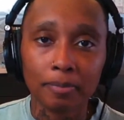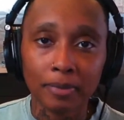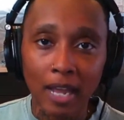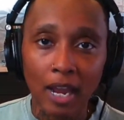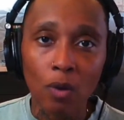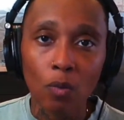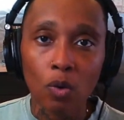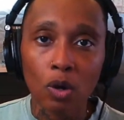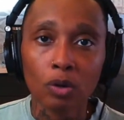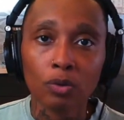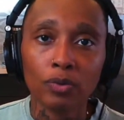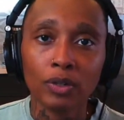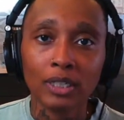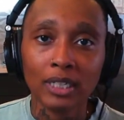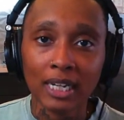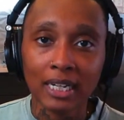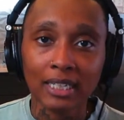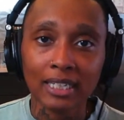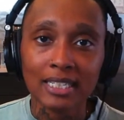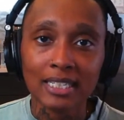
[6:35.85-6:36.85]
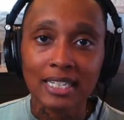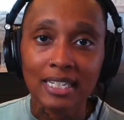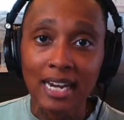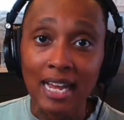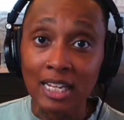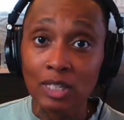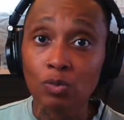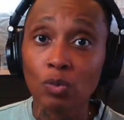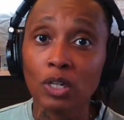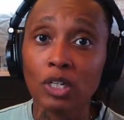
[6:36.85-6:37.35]
They were relentless. And
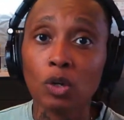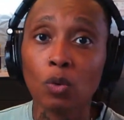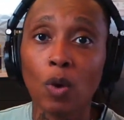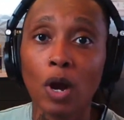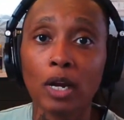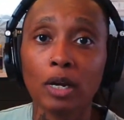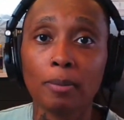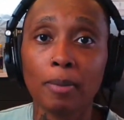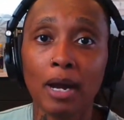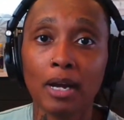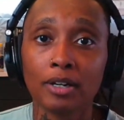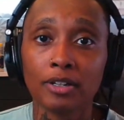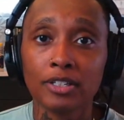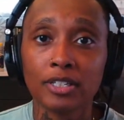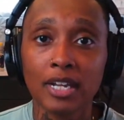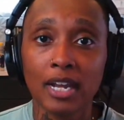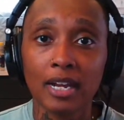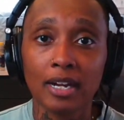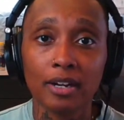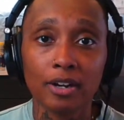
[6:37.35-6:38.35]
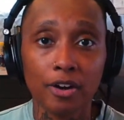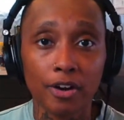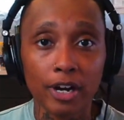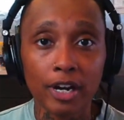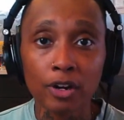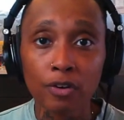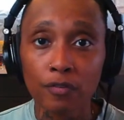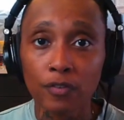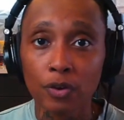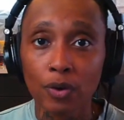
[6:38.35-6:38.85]
that's what DeWanna Bonner said in her
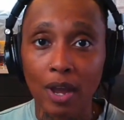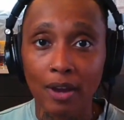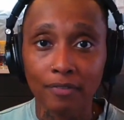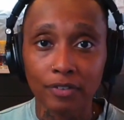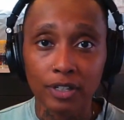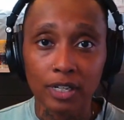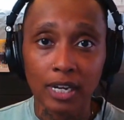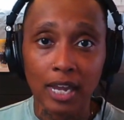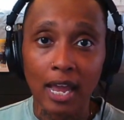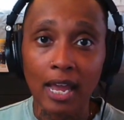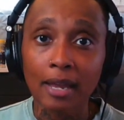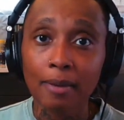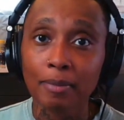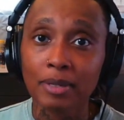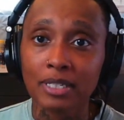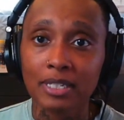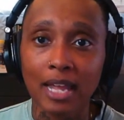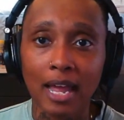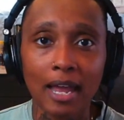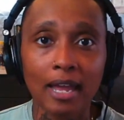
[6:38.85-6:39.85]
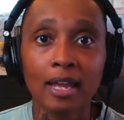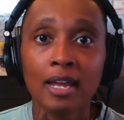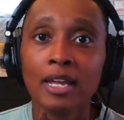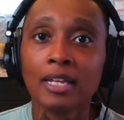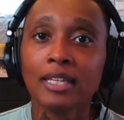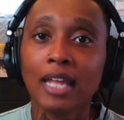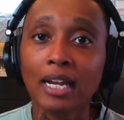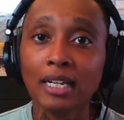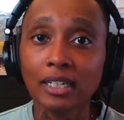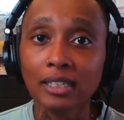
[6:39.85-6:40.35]
interview after the game, is that
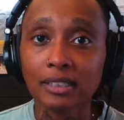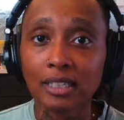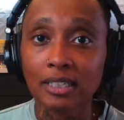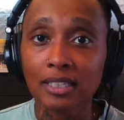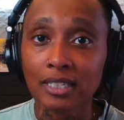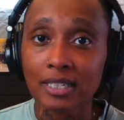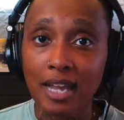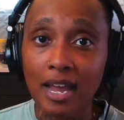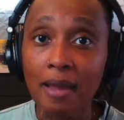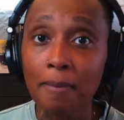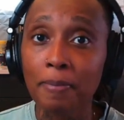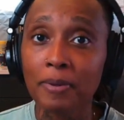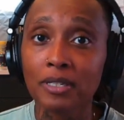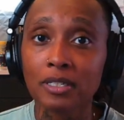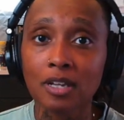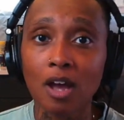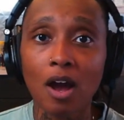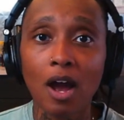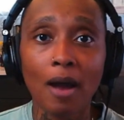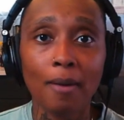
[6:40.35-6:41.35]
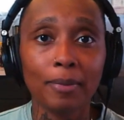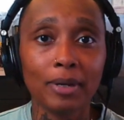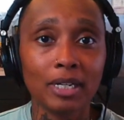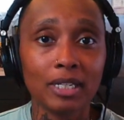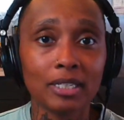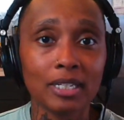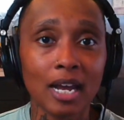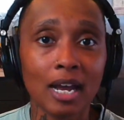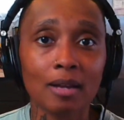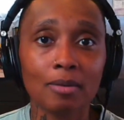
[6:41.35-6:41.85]
they looked at the tape and saw how many
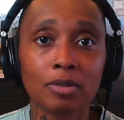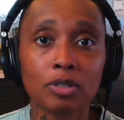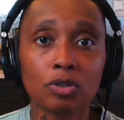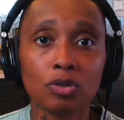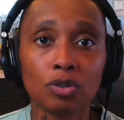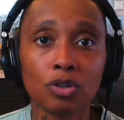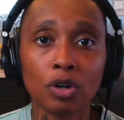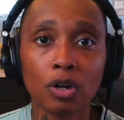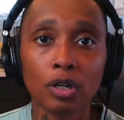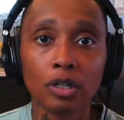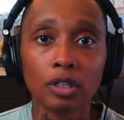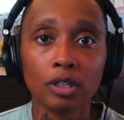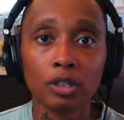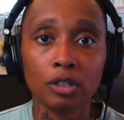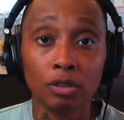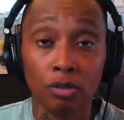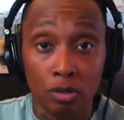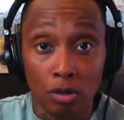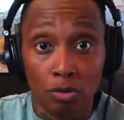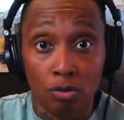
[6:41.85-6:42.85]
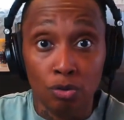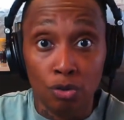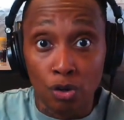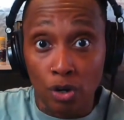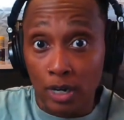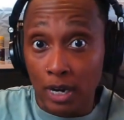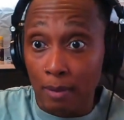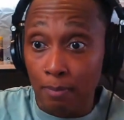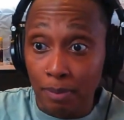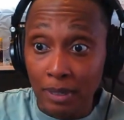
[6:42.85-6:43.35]
times New
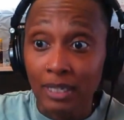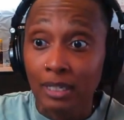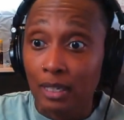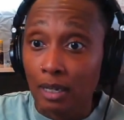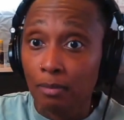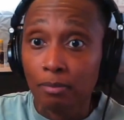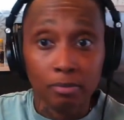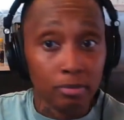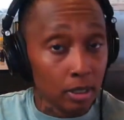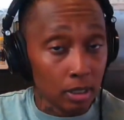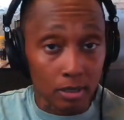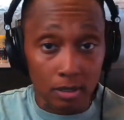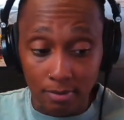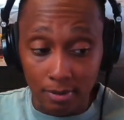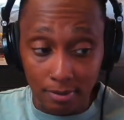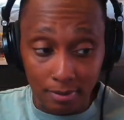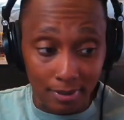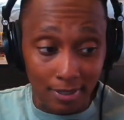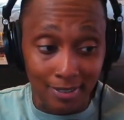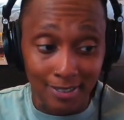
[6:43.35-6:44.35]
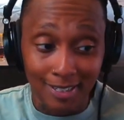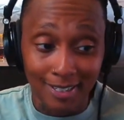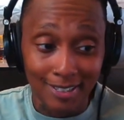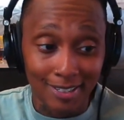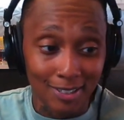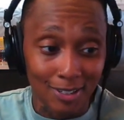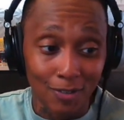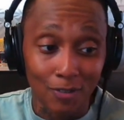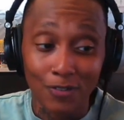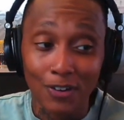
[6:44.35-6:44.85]
York had beat them, because this
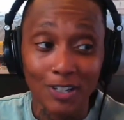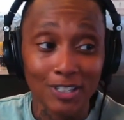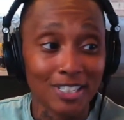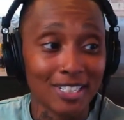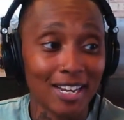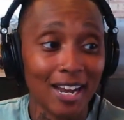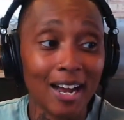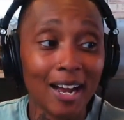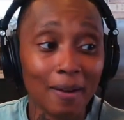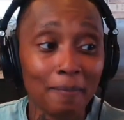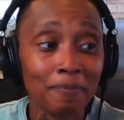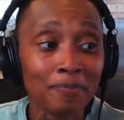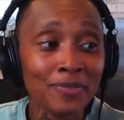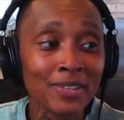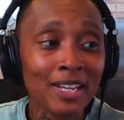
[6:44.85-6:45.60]
is the first time